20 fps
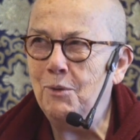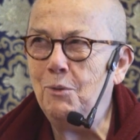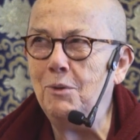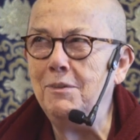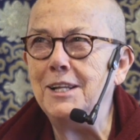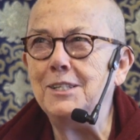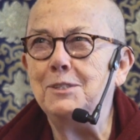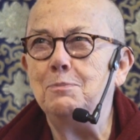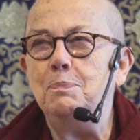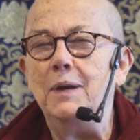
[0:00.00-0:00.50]

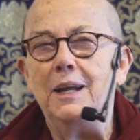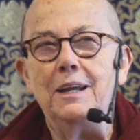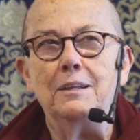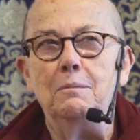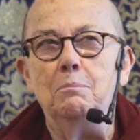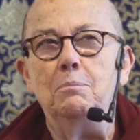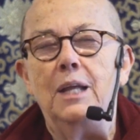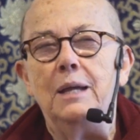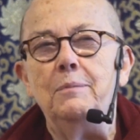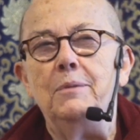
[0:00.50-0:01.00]
well, that's better
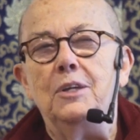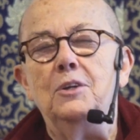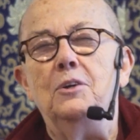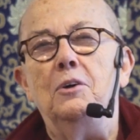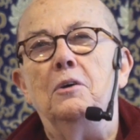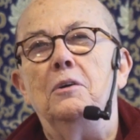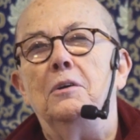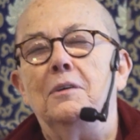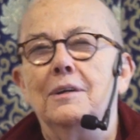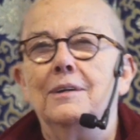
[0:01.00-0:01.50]
than blaming
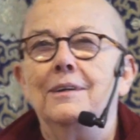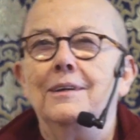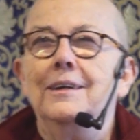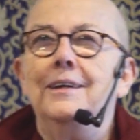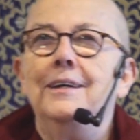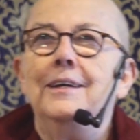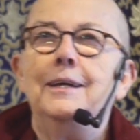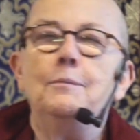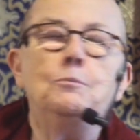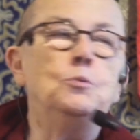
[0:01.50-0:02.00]
God.
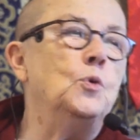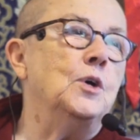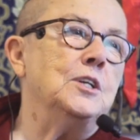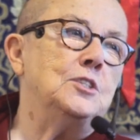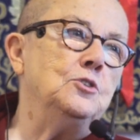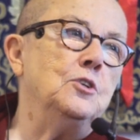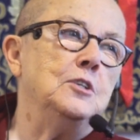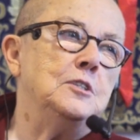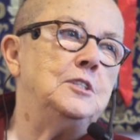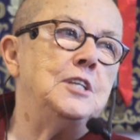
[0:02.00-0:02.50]

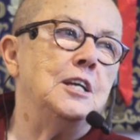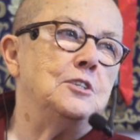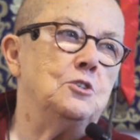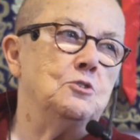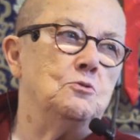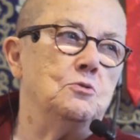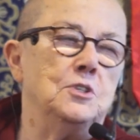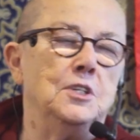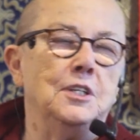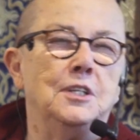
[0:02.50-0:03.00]
It's, it's just
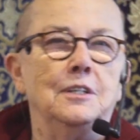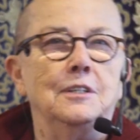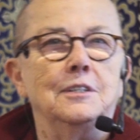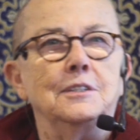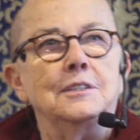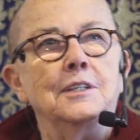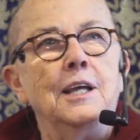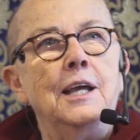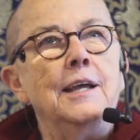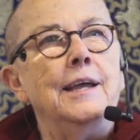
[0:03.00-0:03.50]
as
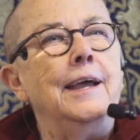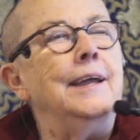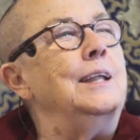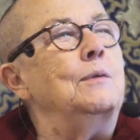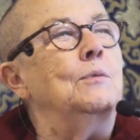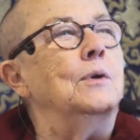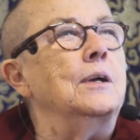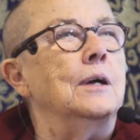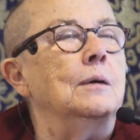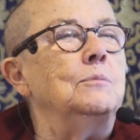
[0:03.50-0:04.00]
ridiculous.
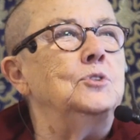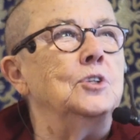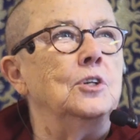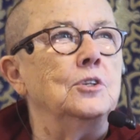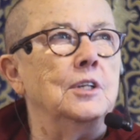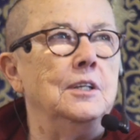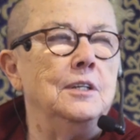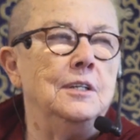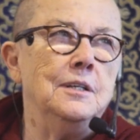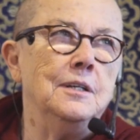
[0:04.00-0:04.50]
Anyway, I'm
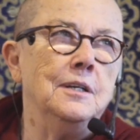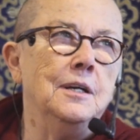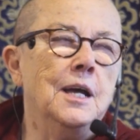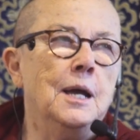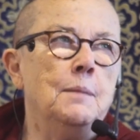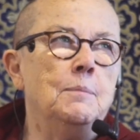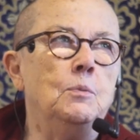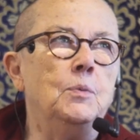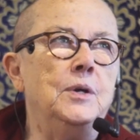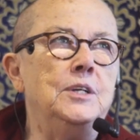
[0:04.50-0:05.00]
joking here.
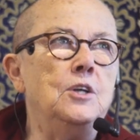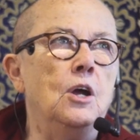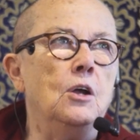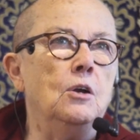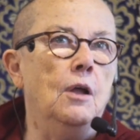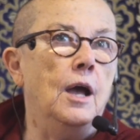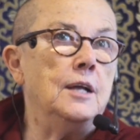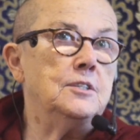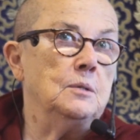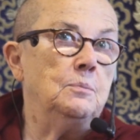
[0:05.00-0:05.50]
But we
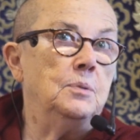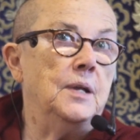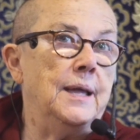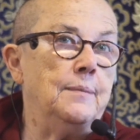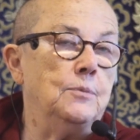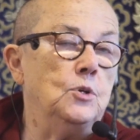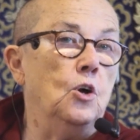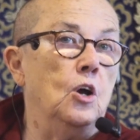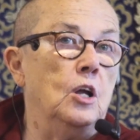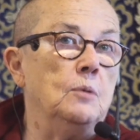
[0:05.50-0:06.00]
don't like to
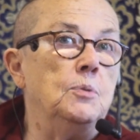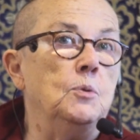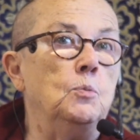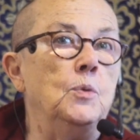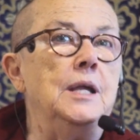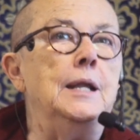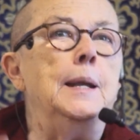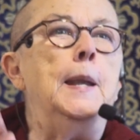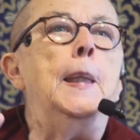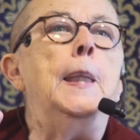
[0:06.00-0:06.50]
blame God, but
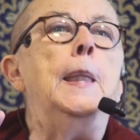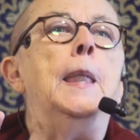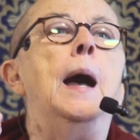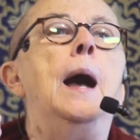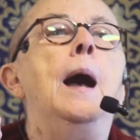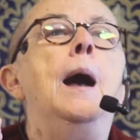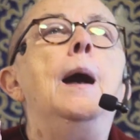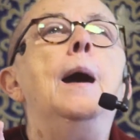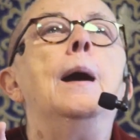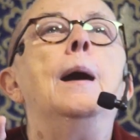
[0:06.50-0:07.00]
we
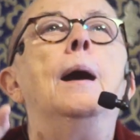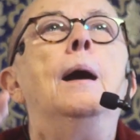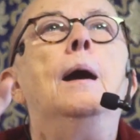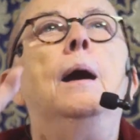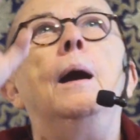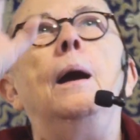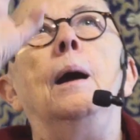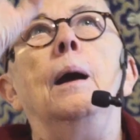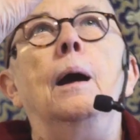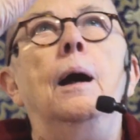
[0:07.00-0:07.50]

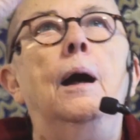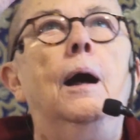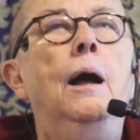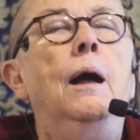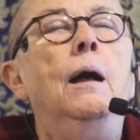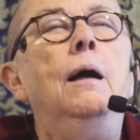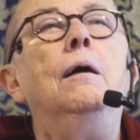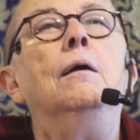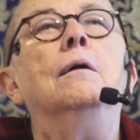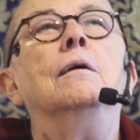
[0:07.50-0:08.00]

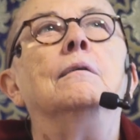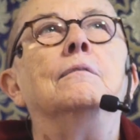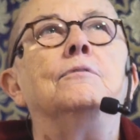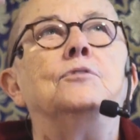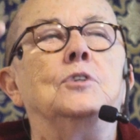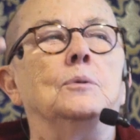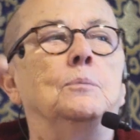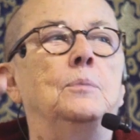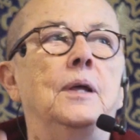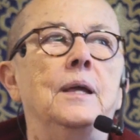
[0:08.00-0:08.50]

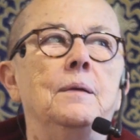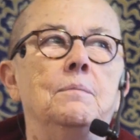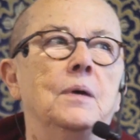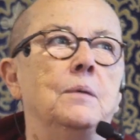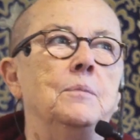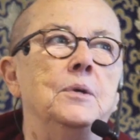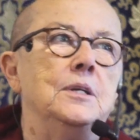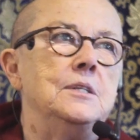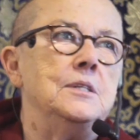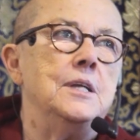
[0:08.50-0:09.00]
love to blame
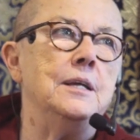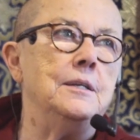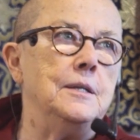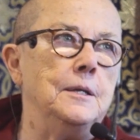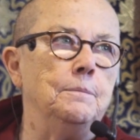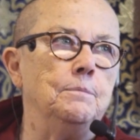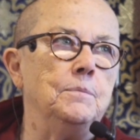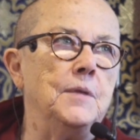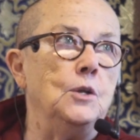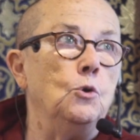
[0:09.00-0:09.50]
mummy and
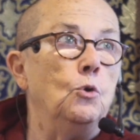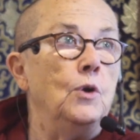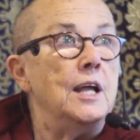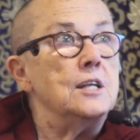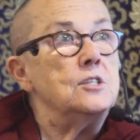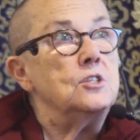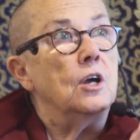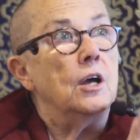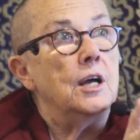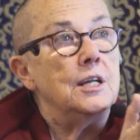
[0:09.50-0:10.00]
daddy. And all
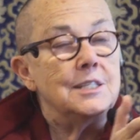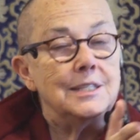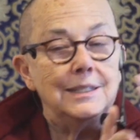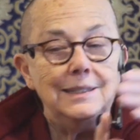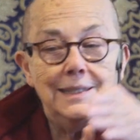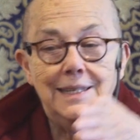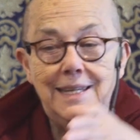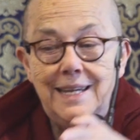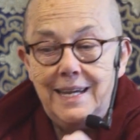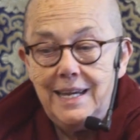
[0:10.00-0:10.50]
our science
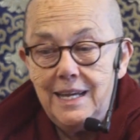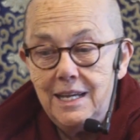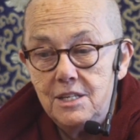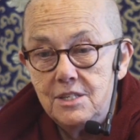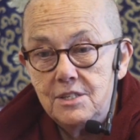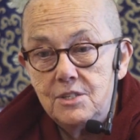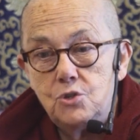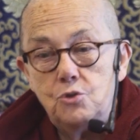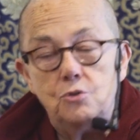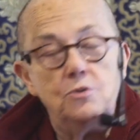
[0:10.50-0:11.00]

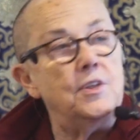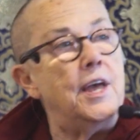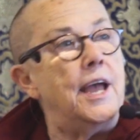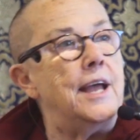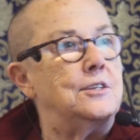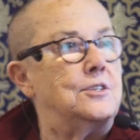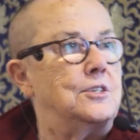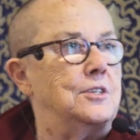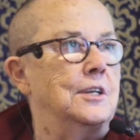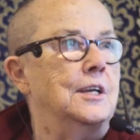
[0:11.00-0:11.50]
leads to
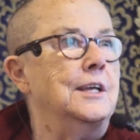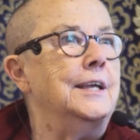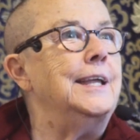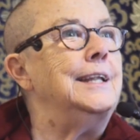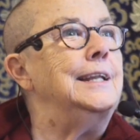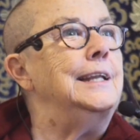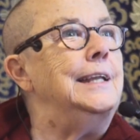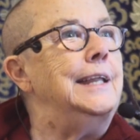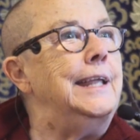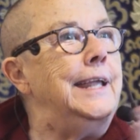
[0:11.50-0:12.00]
that.
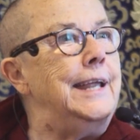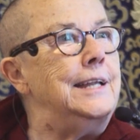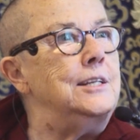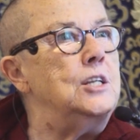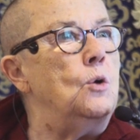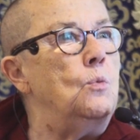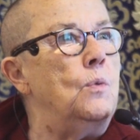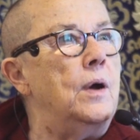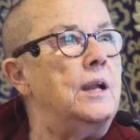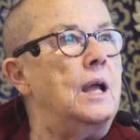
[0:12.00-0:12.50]
It leads,
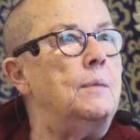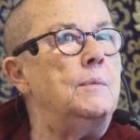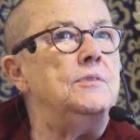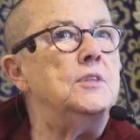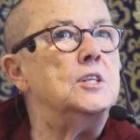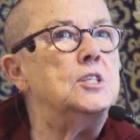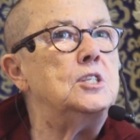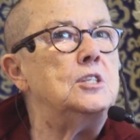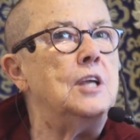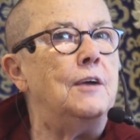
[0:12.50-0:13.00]
no one, I
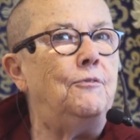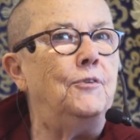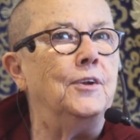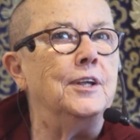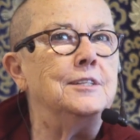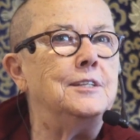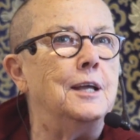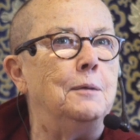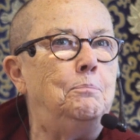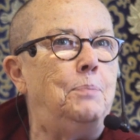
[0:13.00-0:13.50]
mean, the
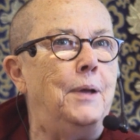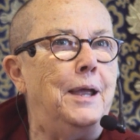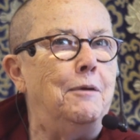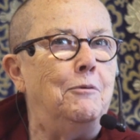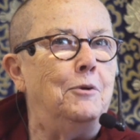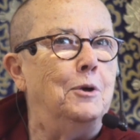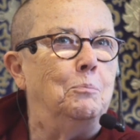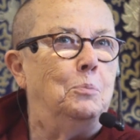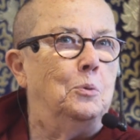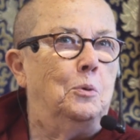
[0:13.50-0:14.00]
suffering is
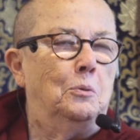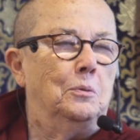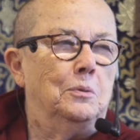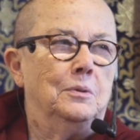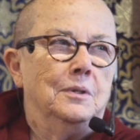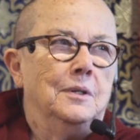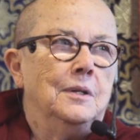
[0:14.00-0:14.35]
unbearable.